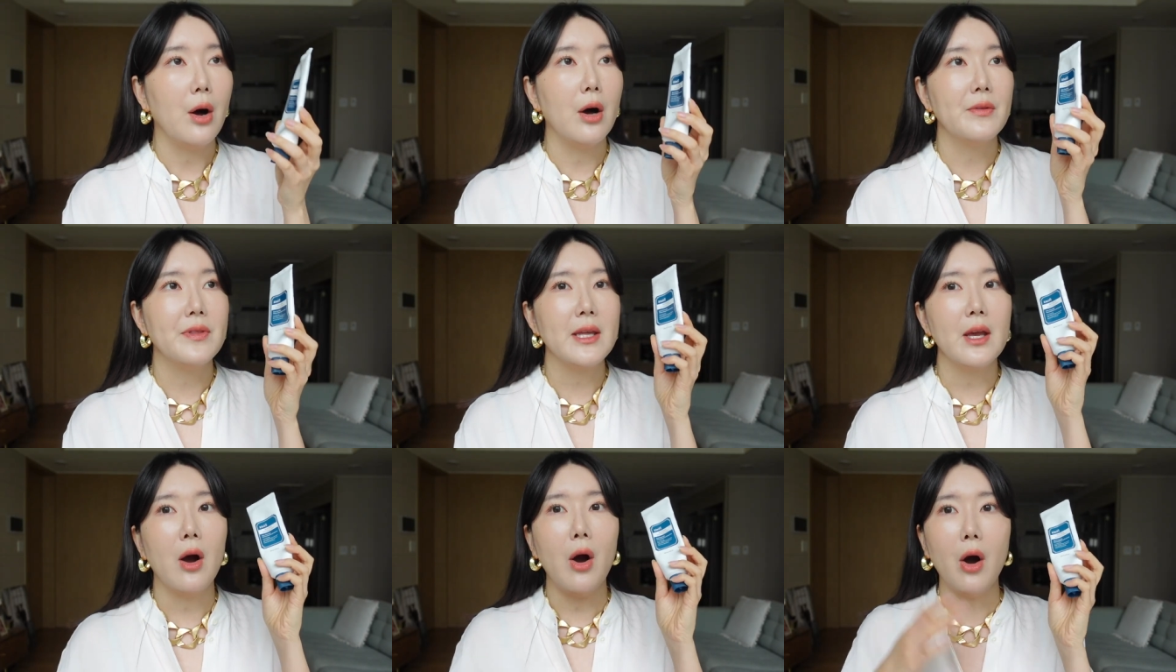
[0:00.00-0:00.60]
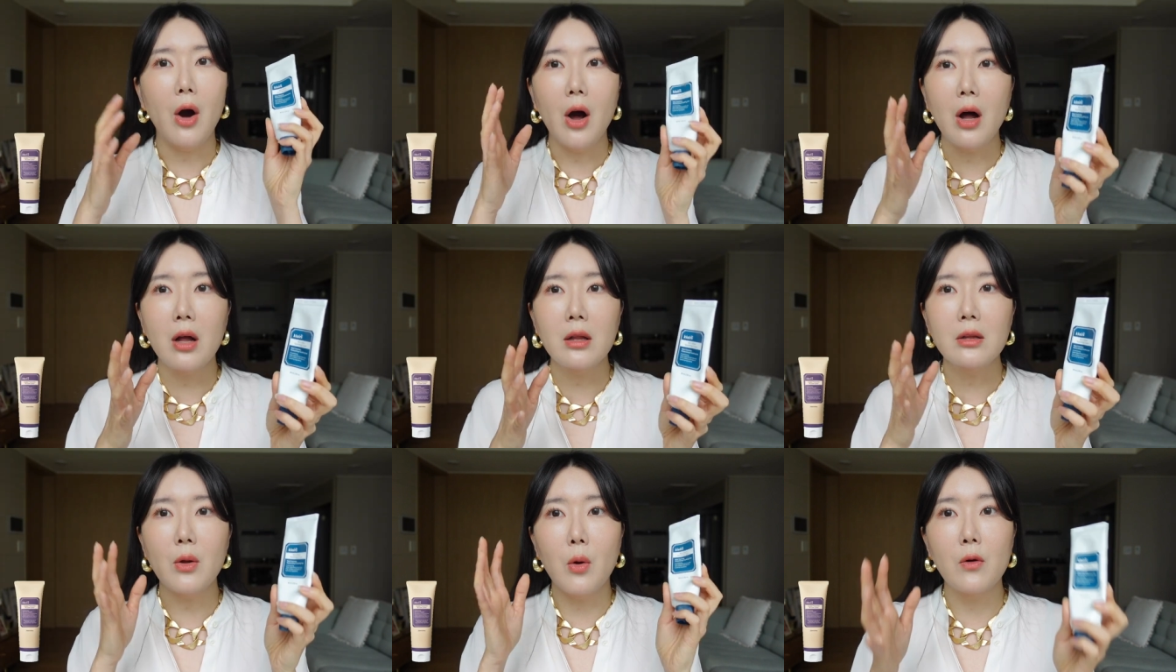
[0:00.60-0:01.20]
uh, the
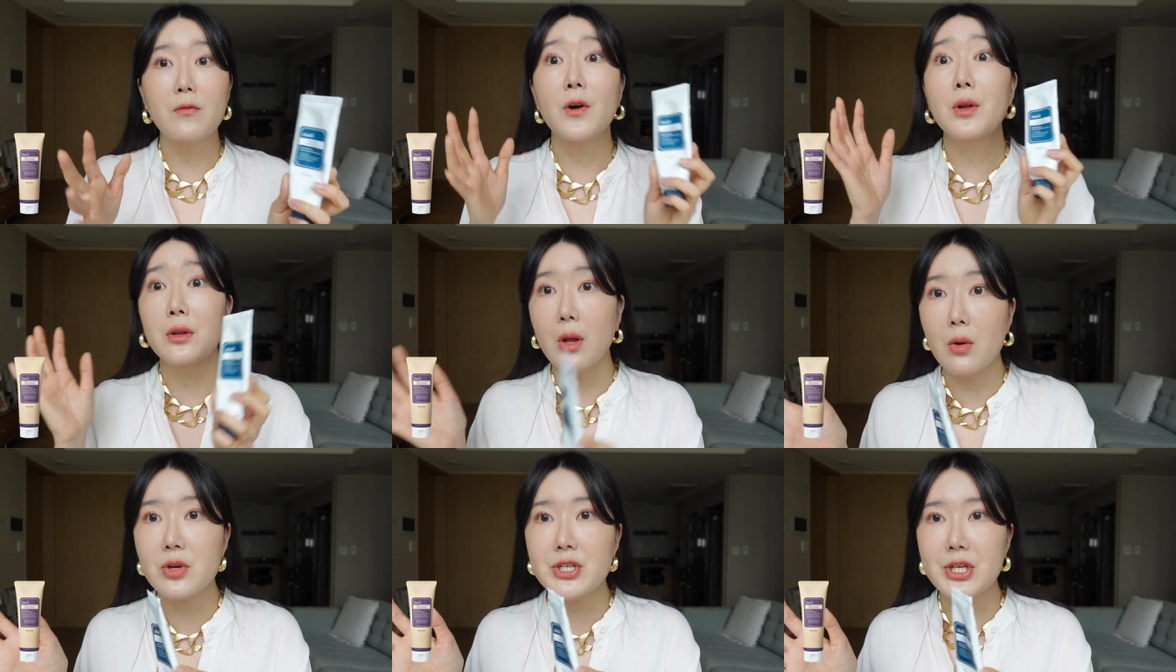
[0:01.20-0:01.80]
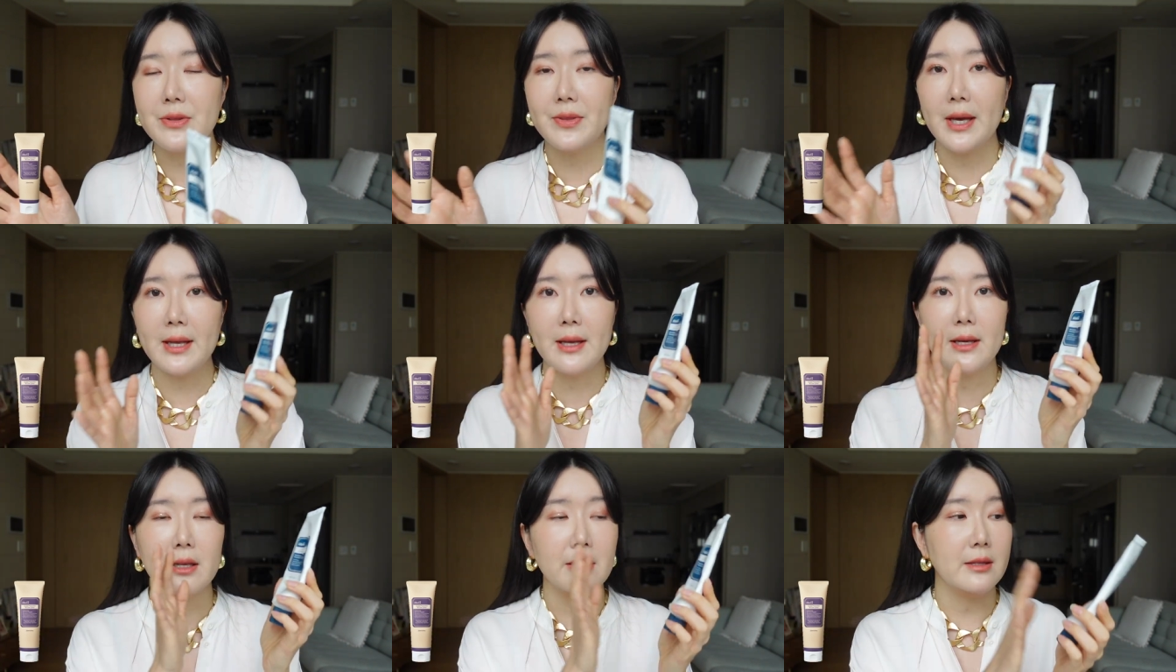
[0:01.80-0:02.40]
all over lotion
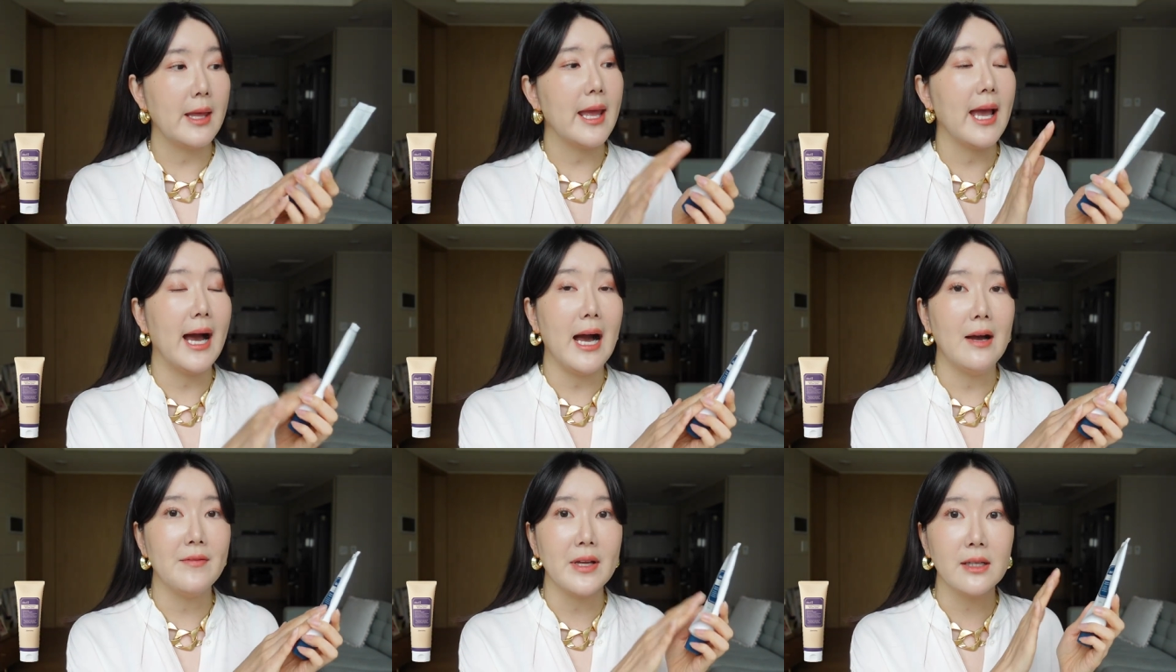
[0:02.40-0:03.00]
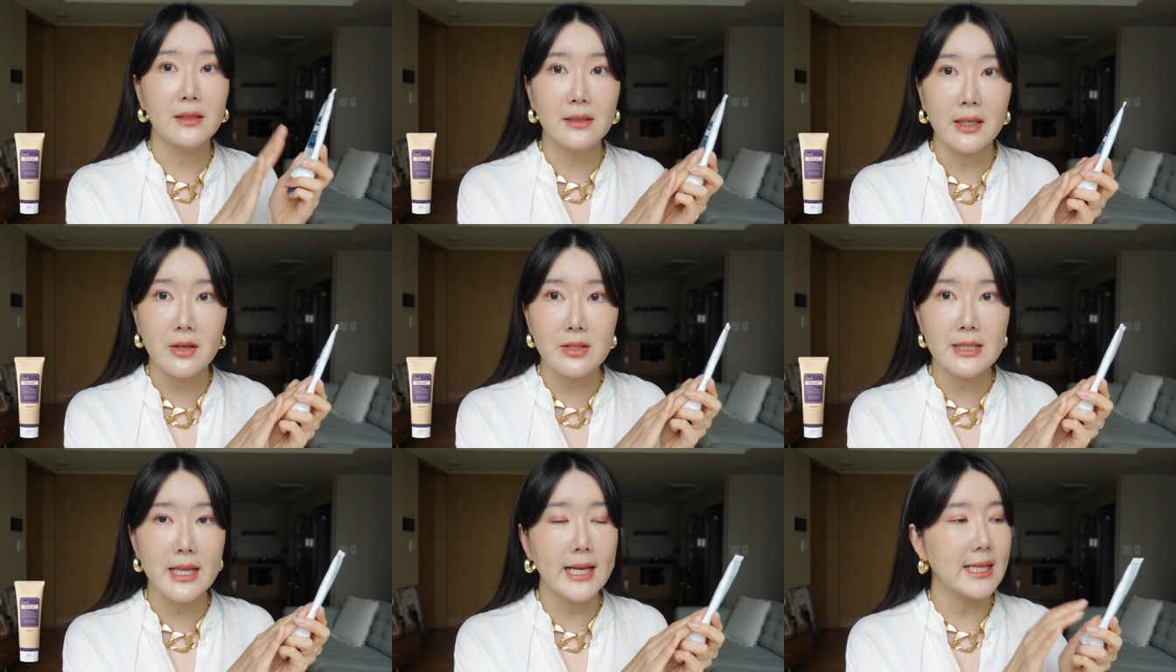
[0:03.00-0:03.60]
that they have in
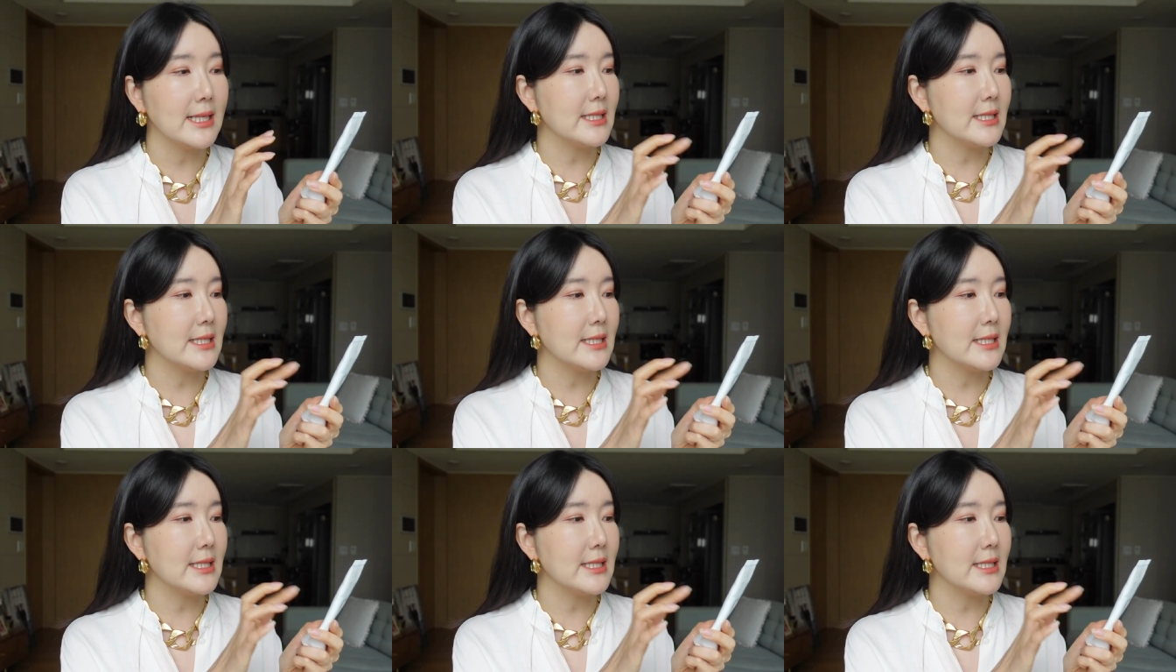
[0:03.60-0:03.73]
Klairs line,